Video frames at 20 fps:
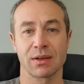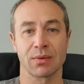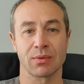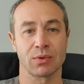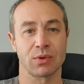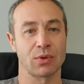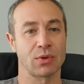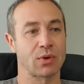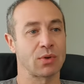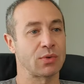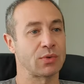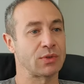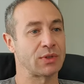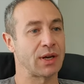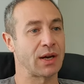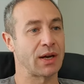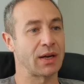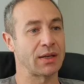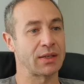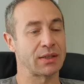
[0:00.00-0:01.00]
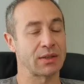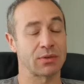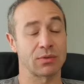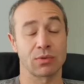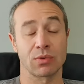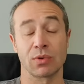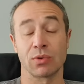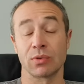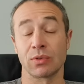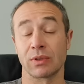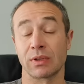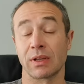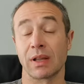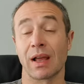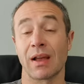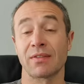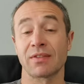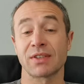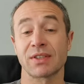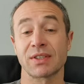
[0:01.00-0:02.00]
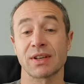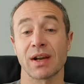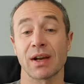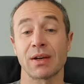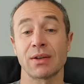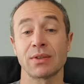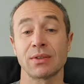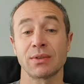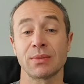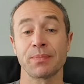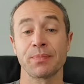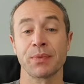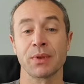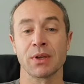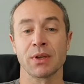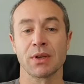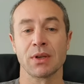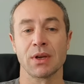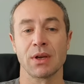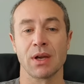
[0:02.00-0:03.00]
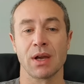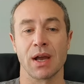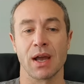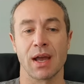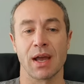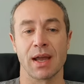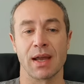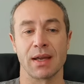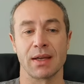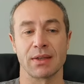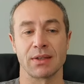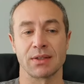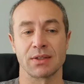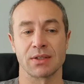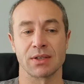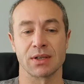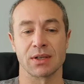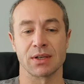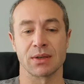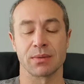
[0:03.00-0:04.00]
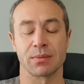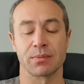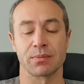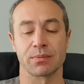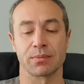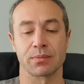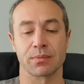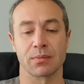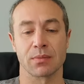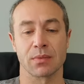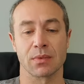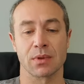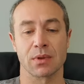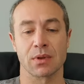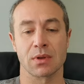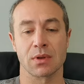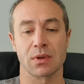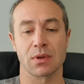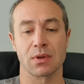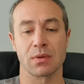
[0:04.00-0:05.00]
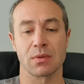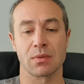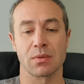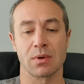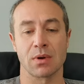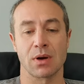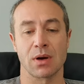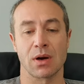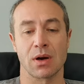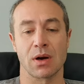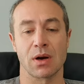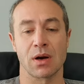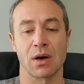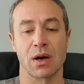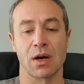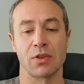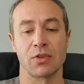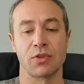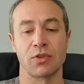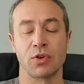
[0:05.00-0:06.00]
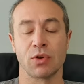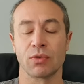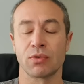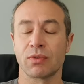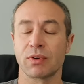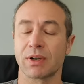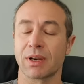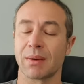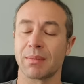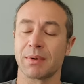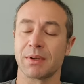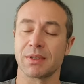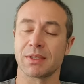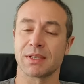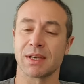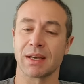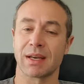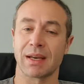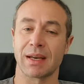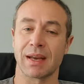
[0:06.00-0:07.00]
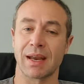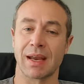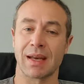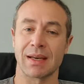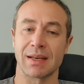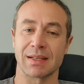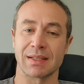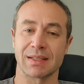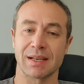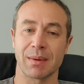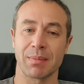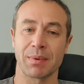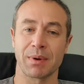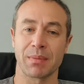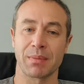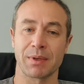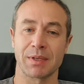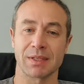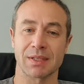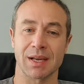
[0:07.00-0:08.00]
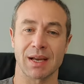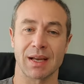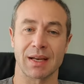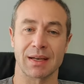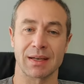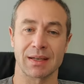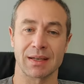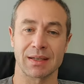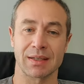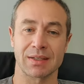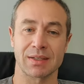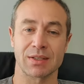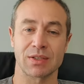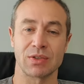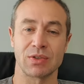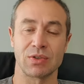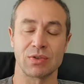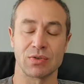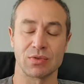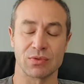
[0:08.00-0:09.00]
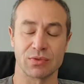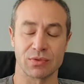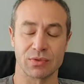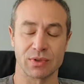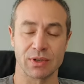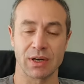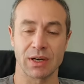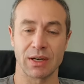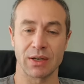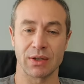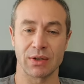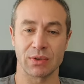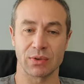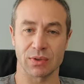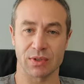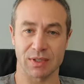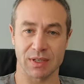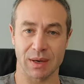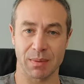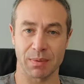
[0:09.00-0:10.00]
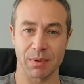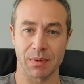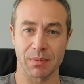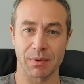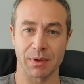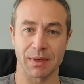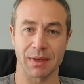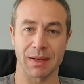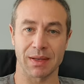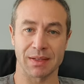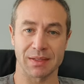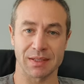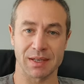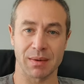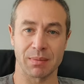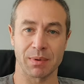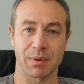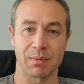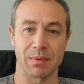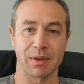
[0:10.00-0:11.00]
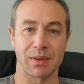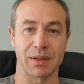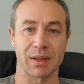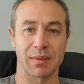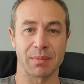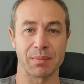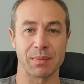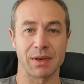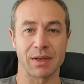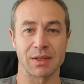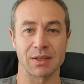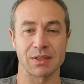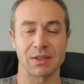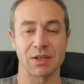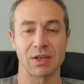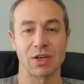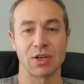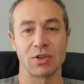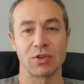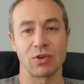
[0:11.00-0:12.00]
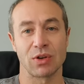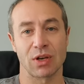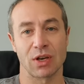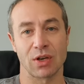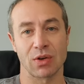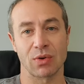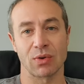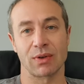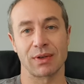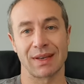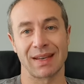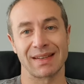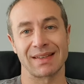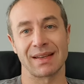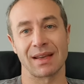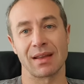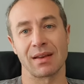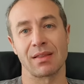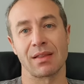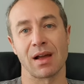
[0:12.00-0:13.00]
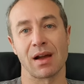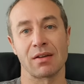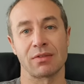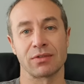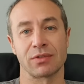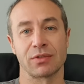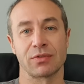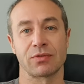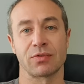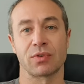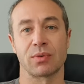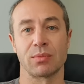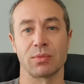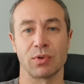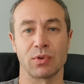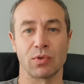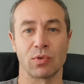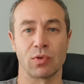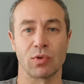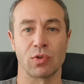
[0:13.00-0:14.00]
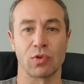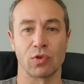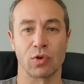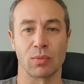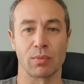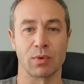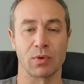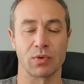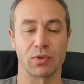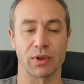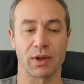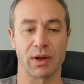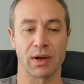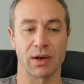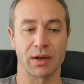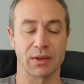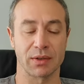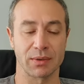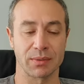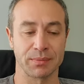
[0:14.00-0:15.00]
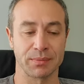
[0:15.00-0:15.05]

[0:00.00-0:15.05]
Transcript: I wouldn't call diet, I call it lifestyle. And um, I don't recommend taking any supplements unless you really need to supplement and supplement that means you cannot get enough from your normal diet.